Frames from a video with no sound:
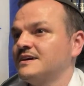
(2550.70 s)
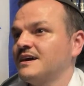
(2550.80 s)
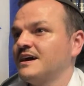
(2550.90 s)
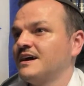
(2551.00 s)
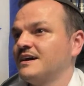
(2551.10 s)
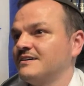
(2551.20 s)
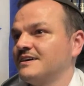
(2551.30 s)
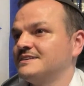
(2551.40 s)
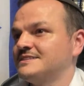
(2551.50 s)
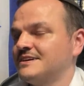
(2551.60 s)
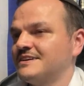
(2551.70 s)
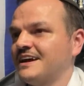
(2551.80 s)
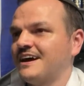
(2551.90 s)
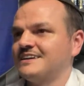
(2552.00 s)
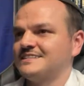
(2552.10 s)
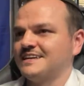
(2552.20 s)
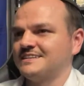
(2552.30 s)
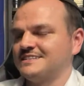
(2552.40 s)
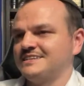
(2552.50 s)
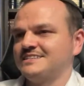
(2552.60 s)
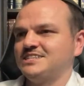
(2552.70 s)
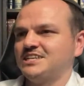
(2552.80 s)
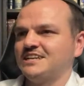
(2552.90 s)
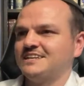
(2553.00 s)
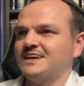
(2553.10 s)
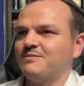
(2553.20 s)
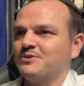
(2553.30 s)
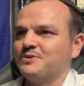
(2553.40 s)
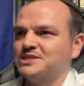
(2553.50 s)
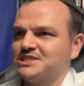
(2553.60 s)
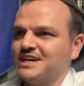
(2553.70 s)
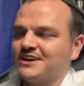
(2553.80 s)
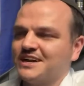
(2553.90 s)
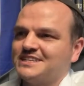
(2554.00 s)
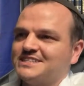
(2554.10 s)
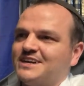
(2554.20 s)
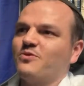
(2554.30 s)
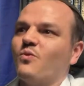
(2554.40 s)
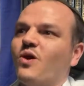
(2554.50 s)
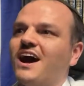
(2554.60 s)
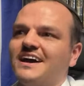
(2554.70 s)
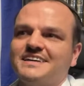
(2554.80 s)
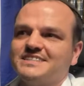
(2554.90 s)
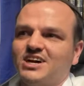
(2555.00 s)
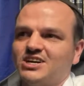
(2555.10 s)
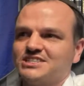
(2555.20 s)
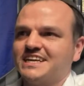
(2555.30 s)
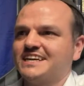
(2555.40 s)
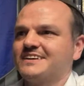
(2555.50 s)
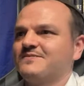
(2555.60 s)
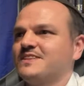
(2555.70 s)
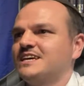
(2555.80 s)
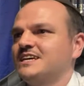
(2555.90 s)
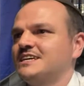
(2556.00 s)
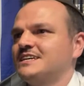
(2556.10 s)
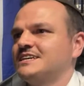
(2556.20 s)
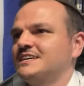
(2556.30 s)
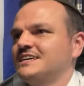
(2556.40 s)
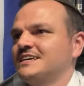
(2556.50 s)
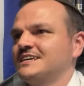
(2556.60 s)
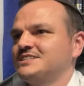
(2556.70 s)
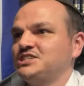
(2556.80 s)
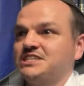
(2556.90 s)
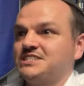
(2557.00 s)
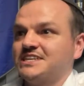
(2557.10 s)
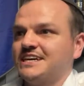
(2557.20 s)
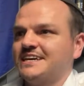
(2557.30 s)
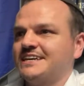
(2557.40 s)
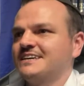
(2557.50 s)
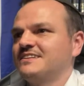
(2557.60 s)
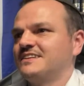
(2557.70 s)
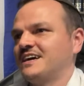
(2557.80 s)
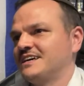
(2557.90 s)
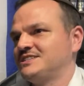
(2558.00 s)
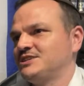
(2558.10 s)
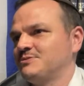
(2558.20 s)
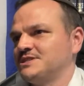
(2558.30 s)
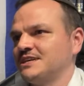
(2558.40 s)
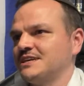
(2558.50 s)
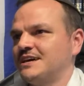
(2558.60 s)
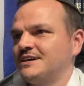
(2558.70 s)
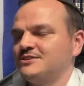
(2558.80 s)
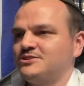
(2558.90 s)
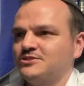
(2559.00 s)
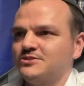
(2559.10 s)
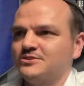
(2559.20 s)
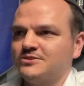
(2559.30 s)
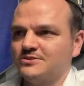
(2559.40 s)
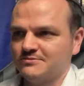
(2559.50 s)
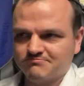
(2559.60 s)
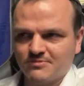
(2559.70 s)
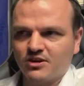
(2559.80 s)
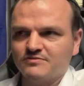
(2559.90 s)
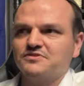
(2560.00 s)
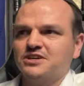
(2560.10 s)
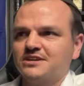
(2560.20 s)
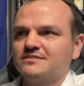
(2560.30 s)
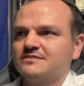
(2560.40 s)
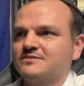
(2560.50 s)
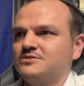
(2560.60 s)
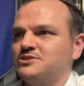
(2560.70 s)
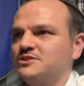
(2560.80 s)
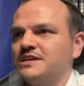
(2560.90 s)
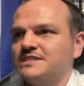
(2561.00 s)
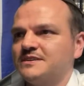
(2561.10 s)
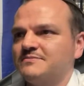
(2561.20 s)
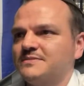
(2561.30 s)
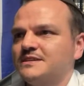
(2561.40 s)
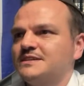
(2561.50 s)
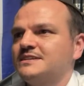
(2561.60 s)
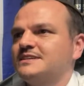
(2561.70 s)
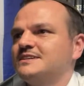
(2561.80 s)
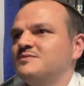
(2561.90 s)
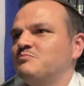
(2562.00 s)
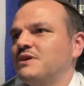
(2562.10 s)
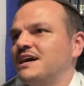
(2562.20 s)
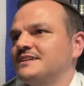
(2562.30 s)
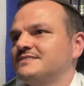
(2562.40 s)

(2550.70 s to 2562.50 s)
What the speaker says: Okay, so now I understand. She did a double question. Okay, so why is asking? She's saying that she was inclined to convert to Judaism, and